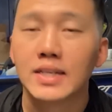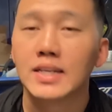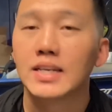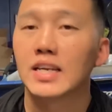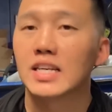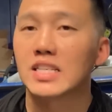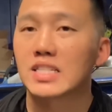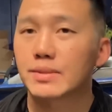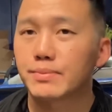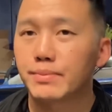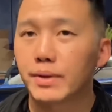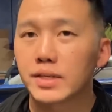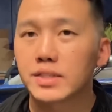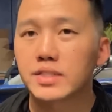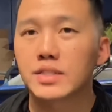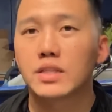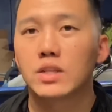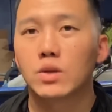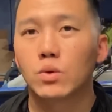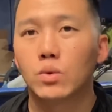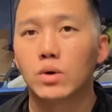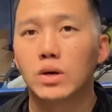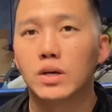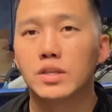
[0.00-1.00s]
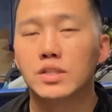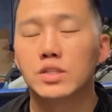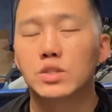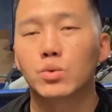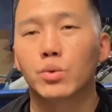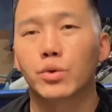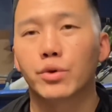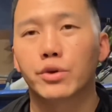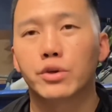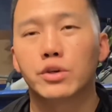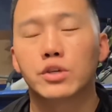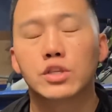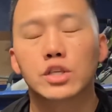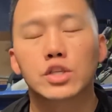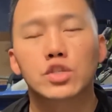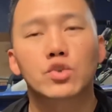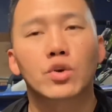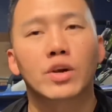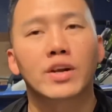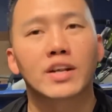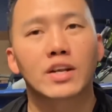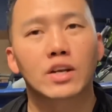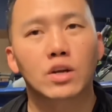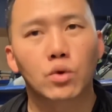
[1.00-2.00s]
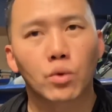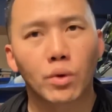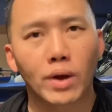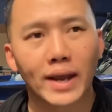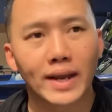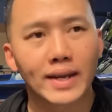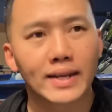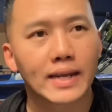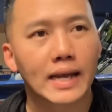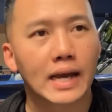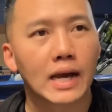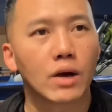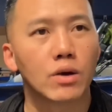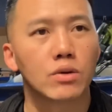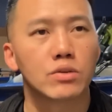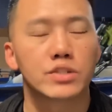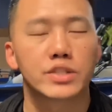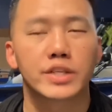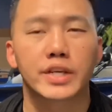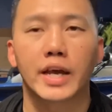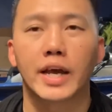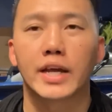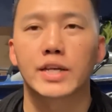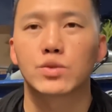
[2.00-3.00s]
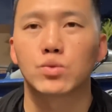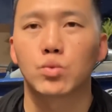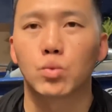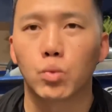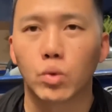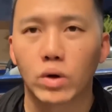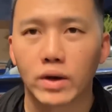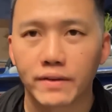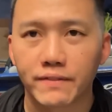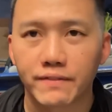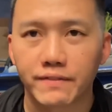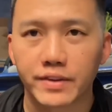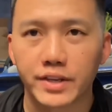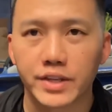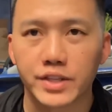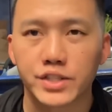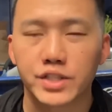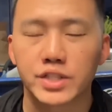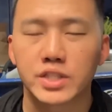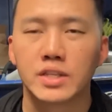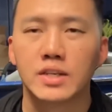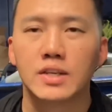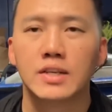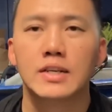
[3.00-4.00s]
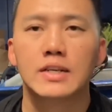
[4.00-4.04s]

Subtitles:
especially the ones where you're just trying to grind out to catch one fish.